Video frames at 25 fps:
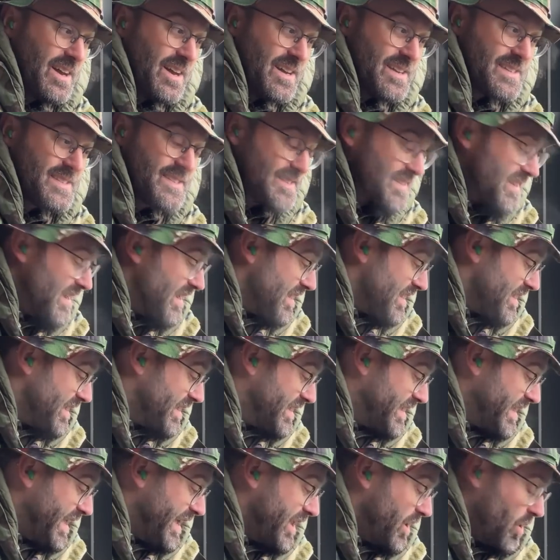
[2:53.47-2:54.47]
us
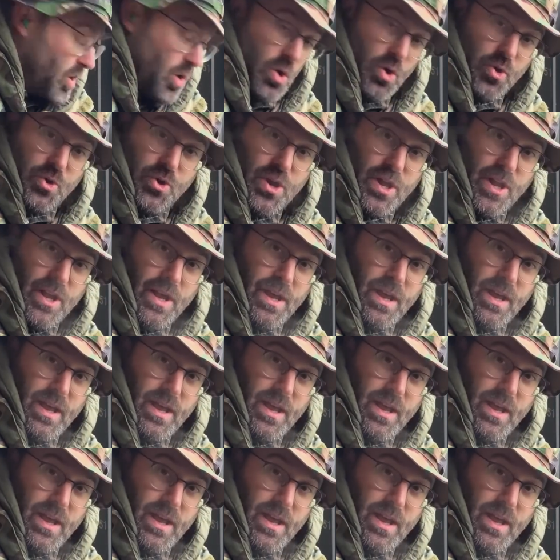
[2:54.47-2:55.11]
get on,